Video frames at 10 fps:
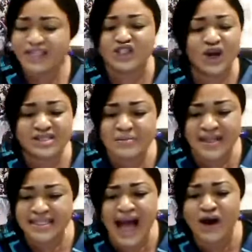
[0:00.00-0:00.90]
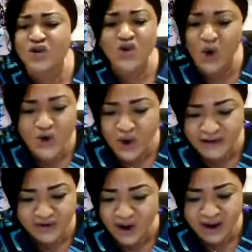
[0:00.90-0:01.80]
It doesn't matter how low
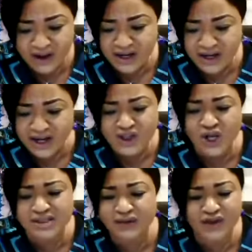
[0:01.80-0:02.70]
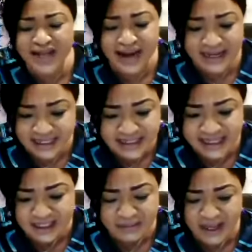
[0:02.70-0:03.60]
you have gone. Those of you that are
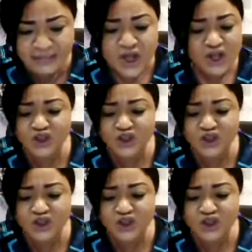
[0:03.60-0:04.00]
listening to me,